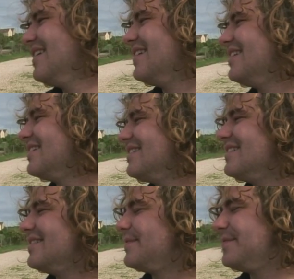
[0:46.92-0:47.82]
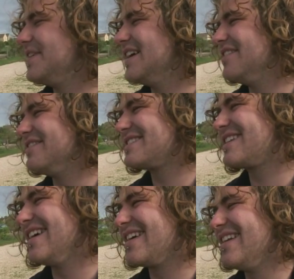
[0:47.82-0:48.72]
Oh, fear is
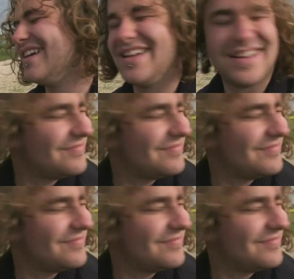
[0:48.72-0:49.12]
kicking in,